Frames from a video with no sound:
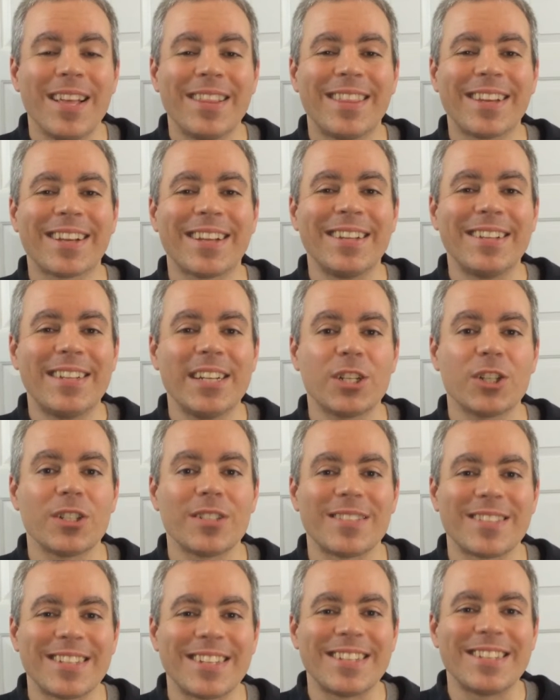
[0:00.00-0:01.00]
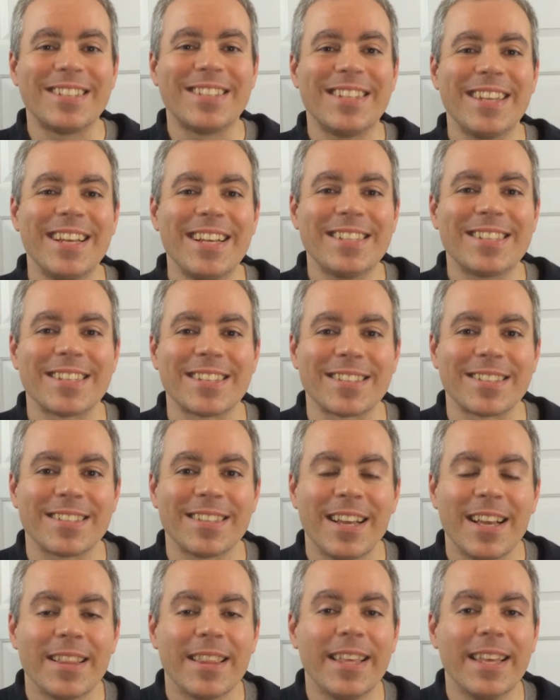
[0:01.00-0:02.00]
the conditions, the diseases,
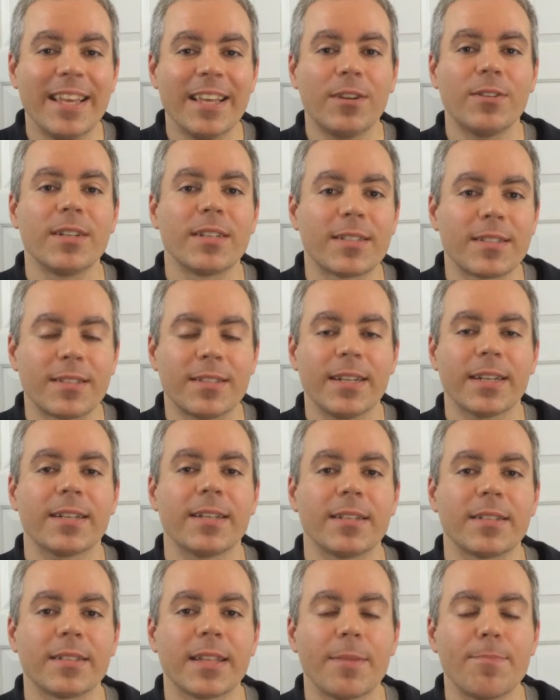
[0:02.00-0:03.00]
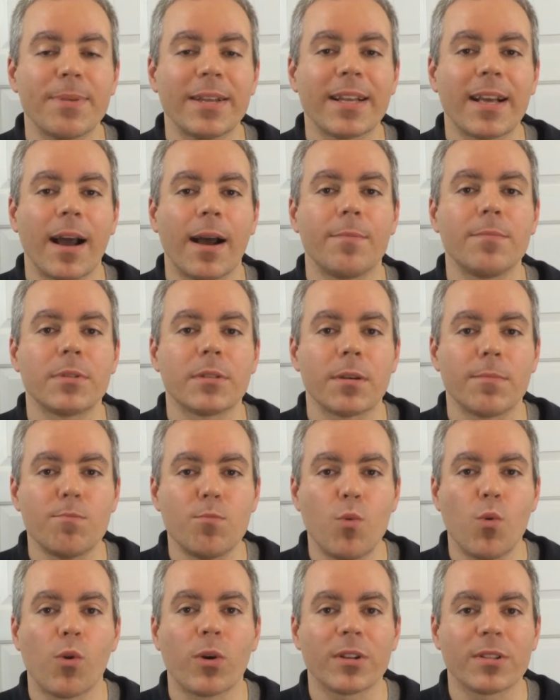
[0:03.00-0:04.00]
the illness, the sickness, that becomes
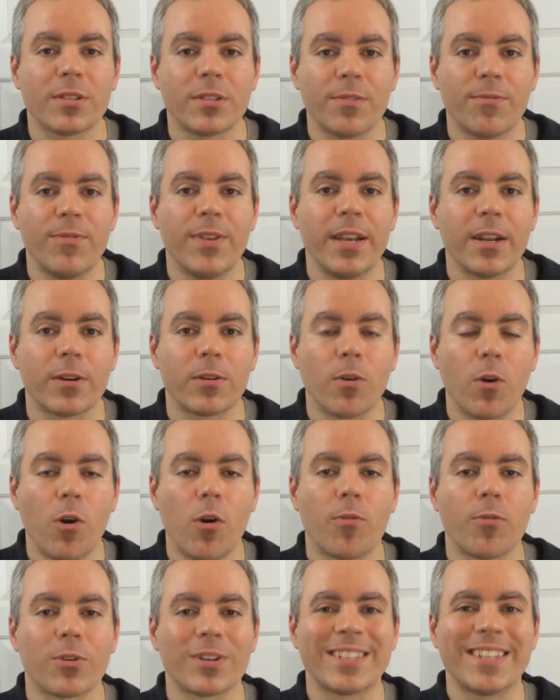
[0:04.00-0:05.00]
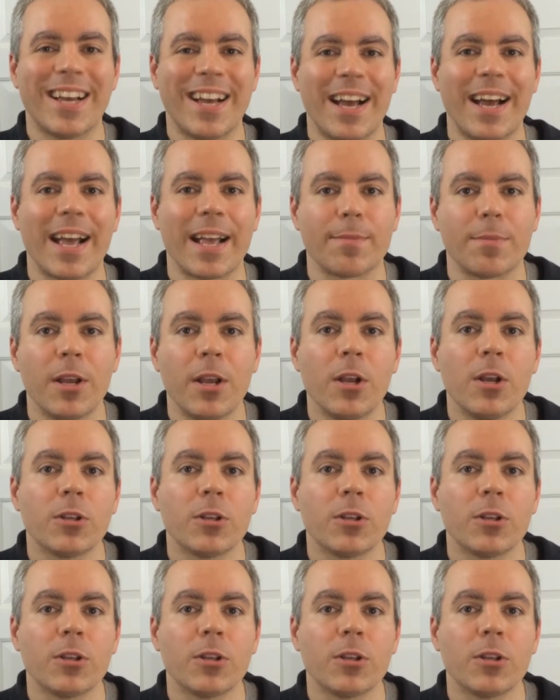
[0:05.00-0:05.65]
more severe over time.